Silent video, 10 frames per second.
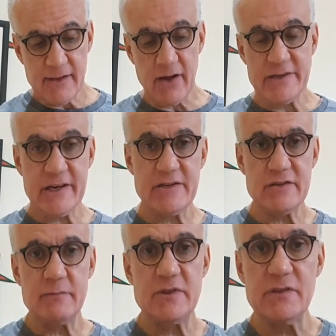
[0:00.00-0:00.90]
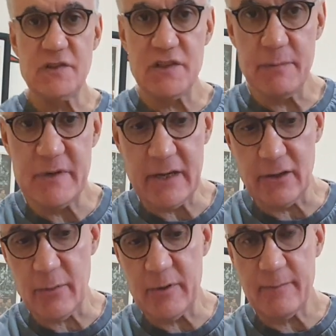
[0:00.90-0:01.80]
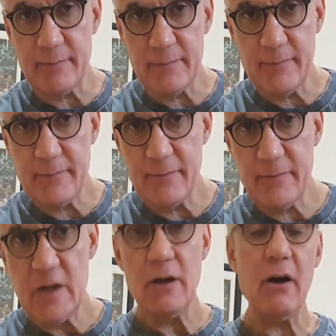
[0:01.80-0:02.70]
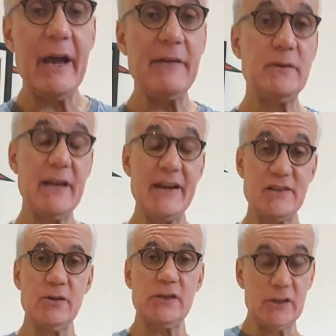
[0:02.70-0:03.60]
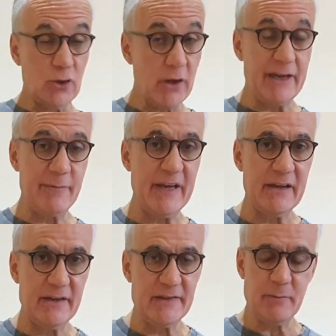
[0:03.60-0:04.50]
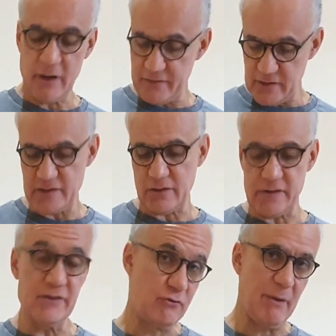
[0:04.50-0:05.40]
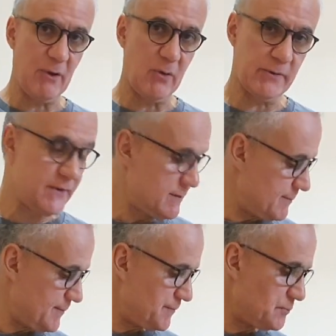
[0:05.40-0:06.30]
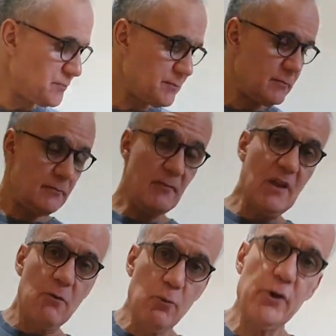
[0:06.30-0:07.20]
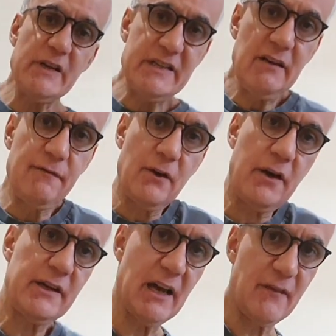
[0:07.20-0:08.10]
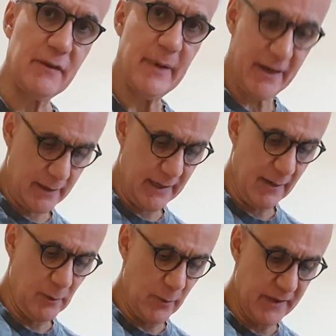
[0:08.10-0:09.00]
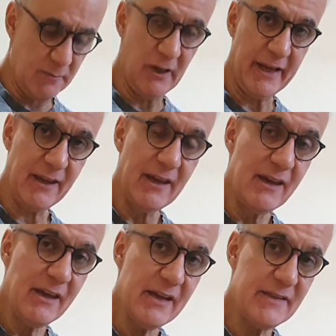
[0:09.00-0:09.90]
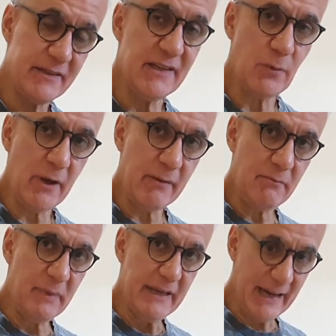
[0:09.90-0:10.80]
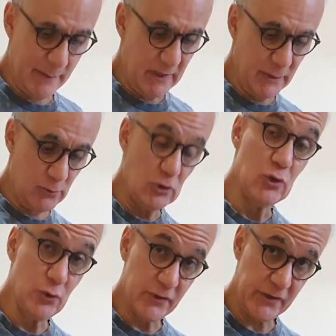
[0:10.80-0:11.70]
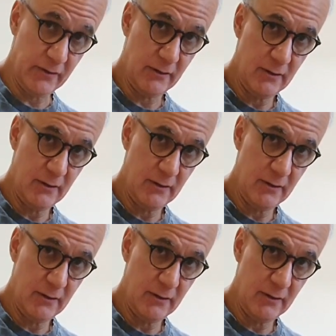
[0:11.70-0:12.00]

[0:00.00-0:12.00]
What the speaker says: I changed them to Jim Dunlop. I haven't actually got the locking mechanism, I've just got the strap holders. what I did find after about a couple of weeks of playing is this one became a little loose.